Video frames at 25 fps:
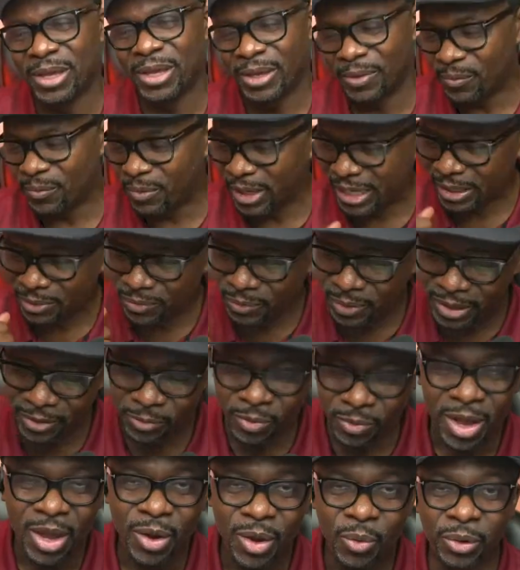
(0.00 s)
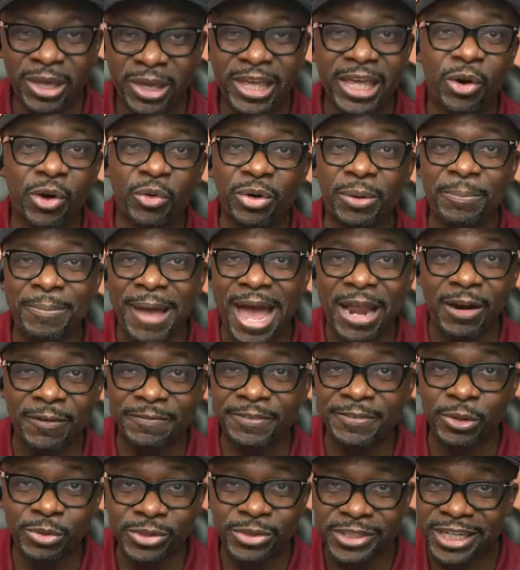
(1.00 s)
We we we we get on the
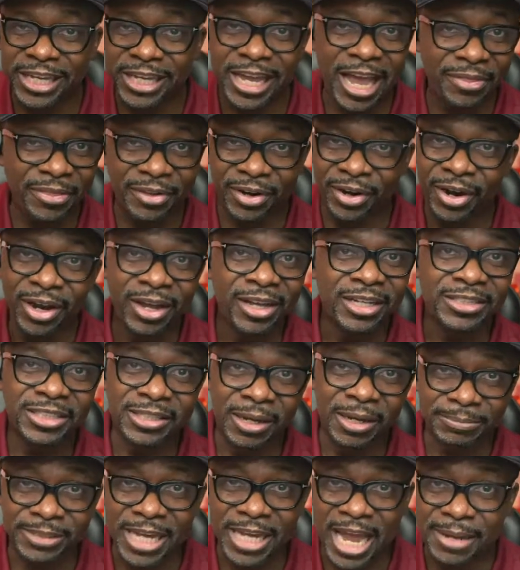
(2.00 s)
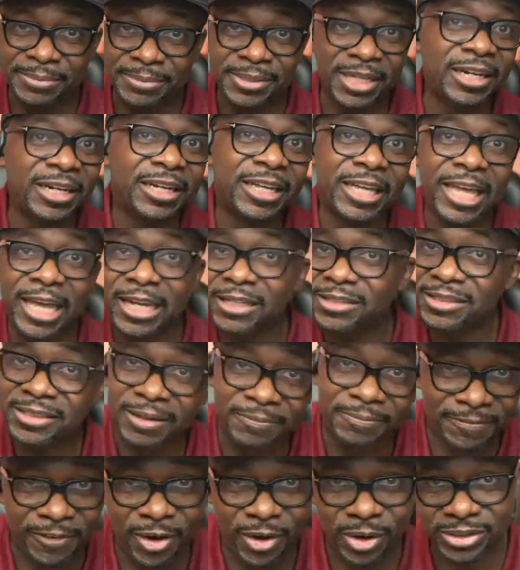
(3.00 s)
battlefield together, sometimes against
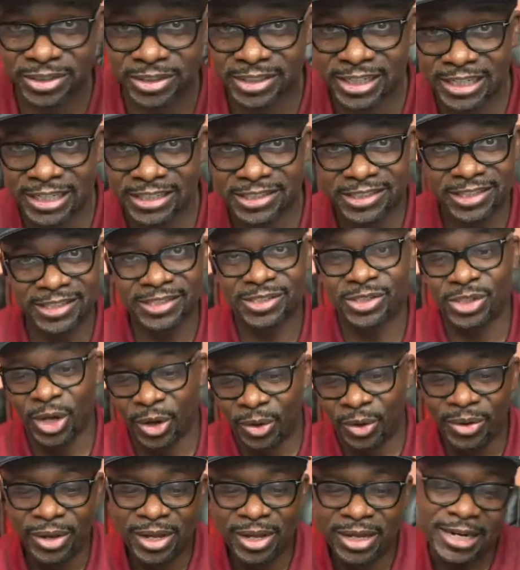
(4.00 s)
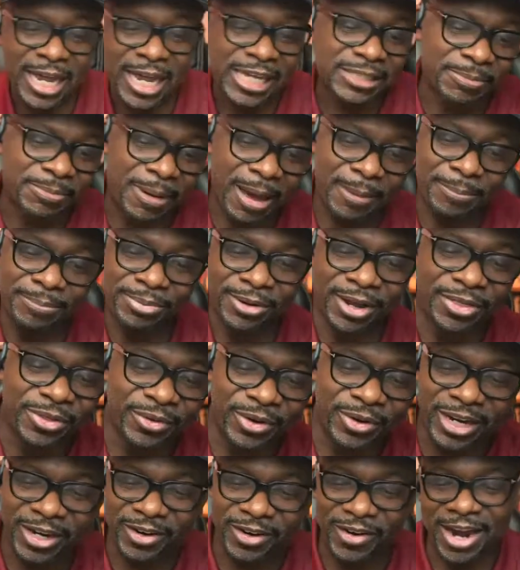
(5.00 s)
some false teaching. So that's my
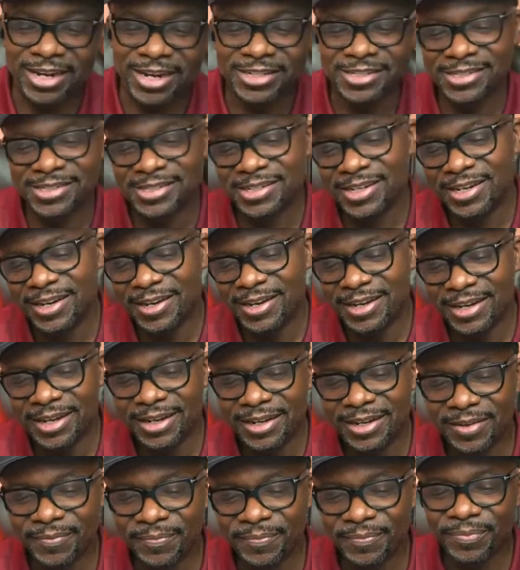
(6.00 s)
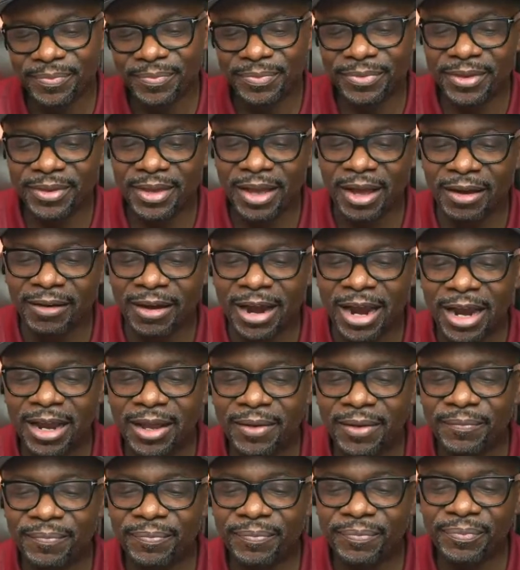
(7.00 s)
brother in Christ. All right.